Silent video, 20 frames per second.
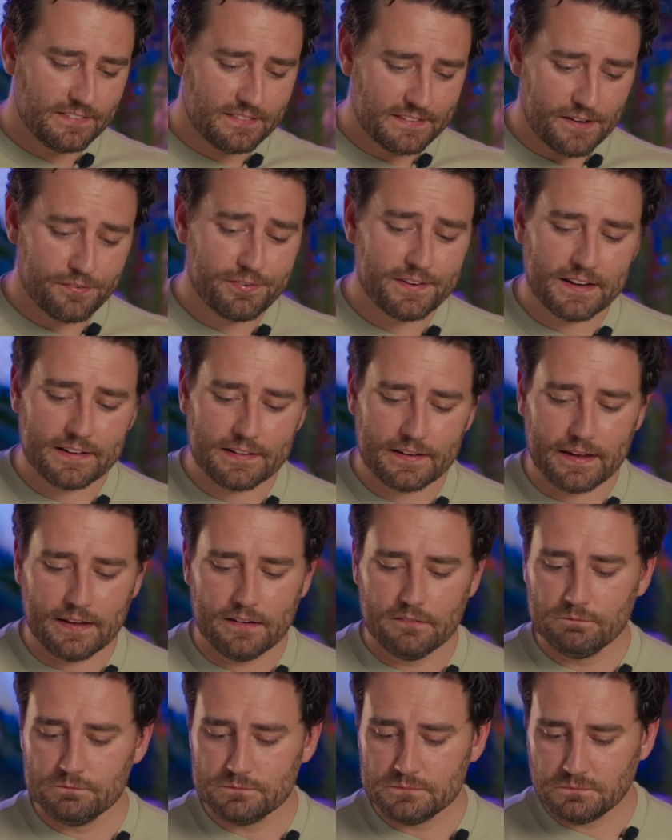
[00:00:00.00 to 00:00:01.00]

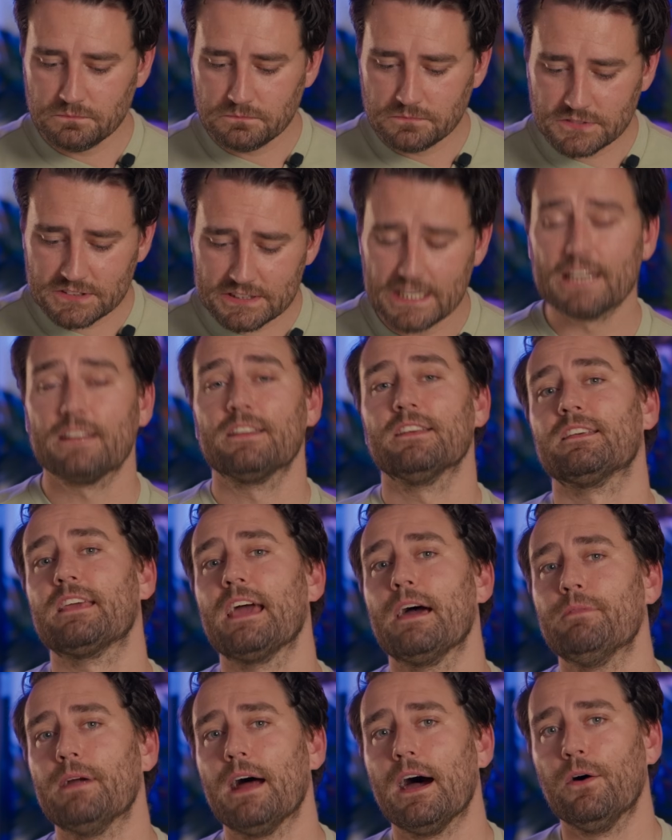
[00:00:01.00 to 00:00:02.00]
definitely check this
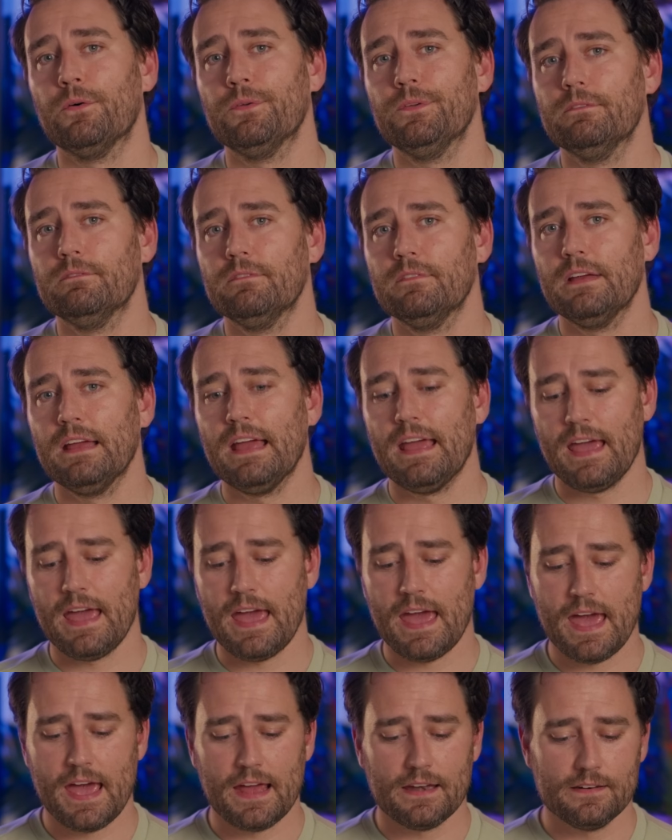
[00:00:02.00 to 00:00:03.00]
camera out.
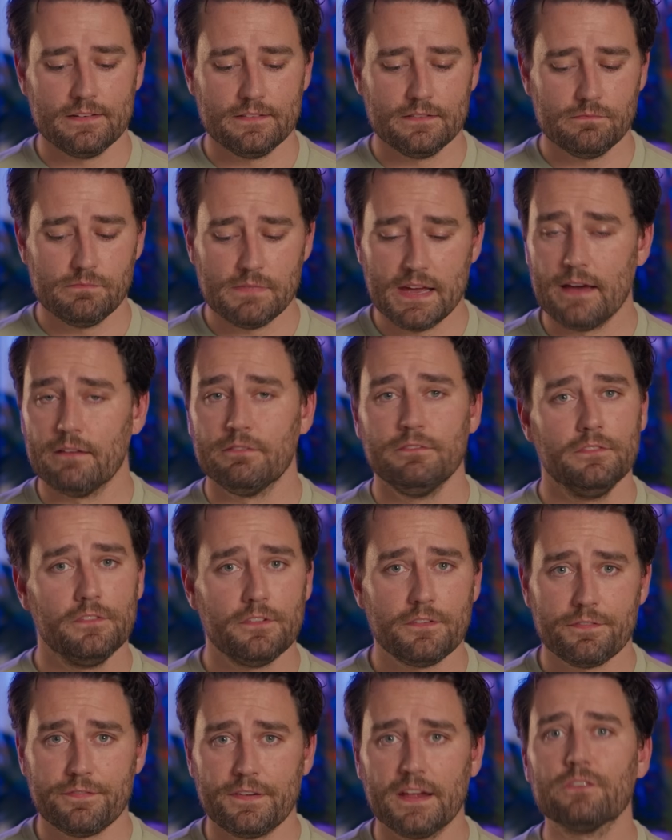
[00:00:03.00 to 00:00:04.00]
And yeah,
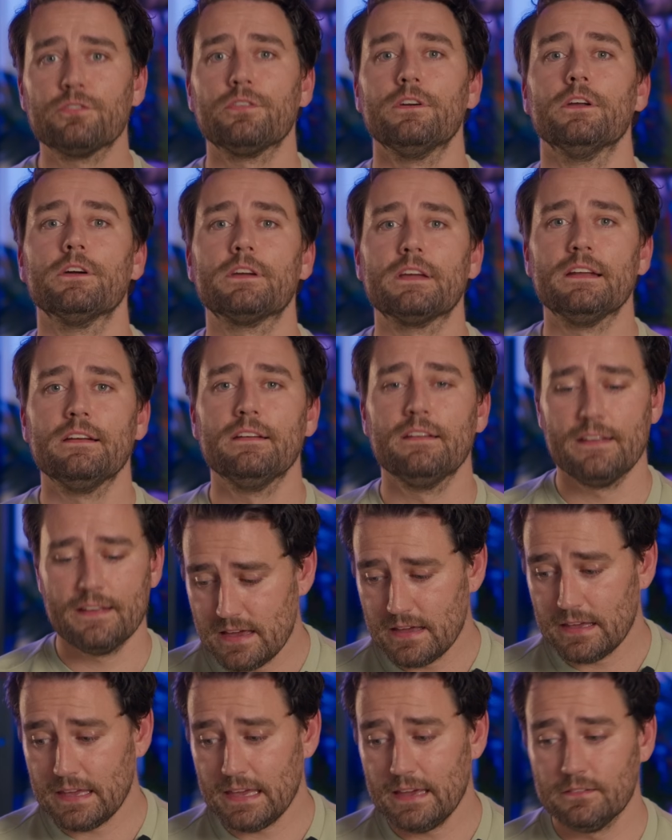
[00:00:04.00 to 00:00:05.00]
thanks for looking.
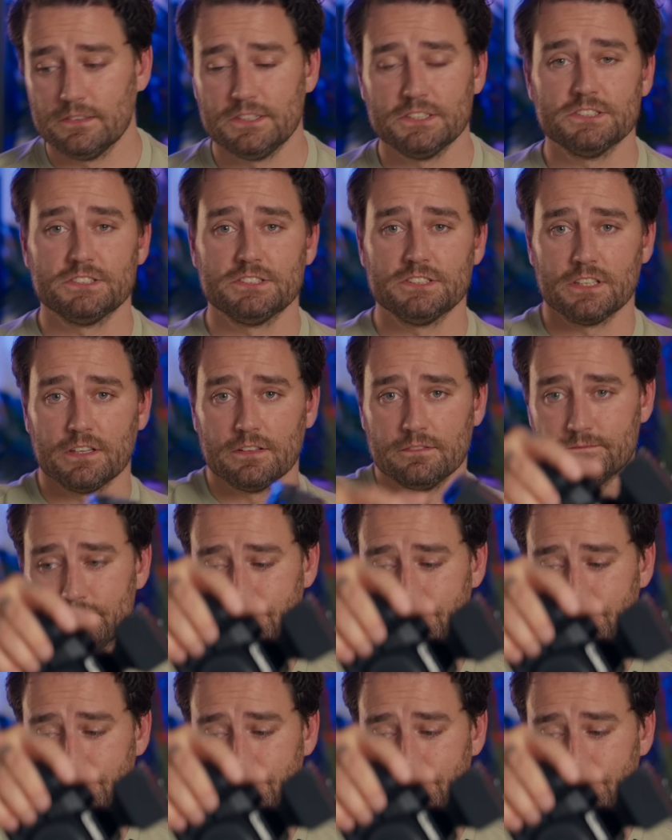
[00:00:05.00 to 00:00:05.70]
Yeah, just, you know,